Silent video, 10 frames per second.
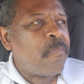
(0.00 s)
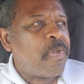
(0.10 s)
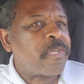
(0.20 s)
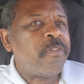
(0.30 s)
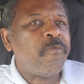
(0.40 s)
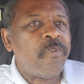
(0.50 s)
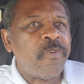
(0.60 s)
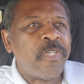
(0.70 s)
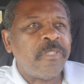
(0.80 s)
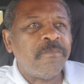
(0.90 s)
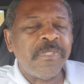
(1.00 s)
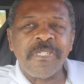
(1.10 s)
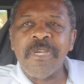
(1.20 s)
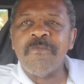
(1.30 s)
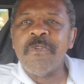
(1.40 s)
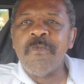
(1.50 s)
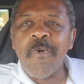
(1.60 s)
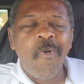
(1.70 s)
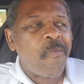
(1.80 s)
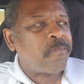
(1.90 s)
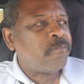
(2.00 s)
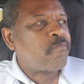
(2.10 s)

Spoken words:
Monkey Ward, Montgomery Ward.